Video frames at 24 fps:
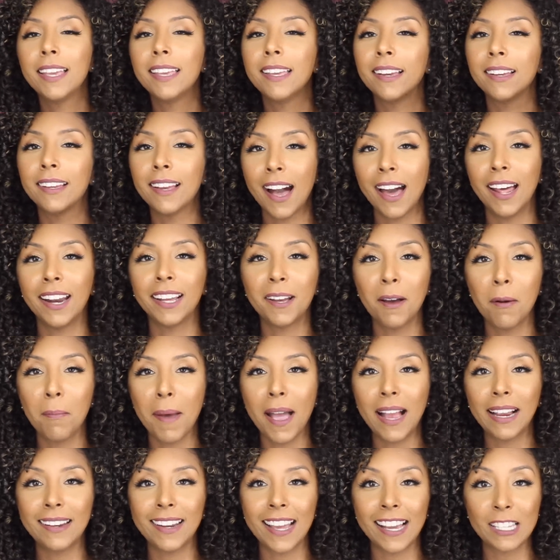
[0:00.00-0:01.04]
you gotta come
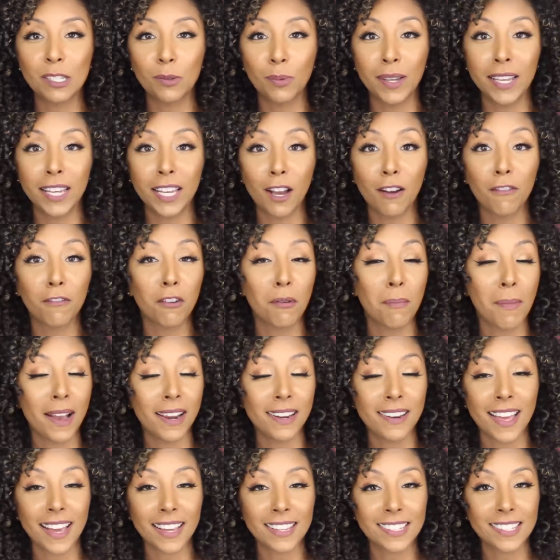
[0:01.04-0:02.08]
back next week for
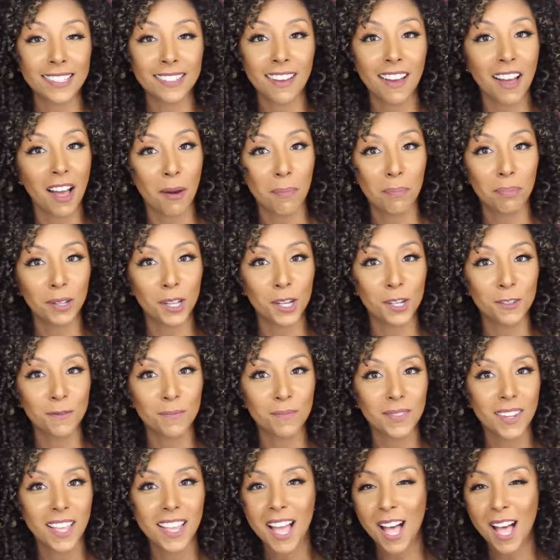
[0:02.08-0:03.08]
my next upload.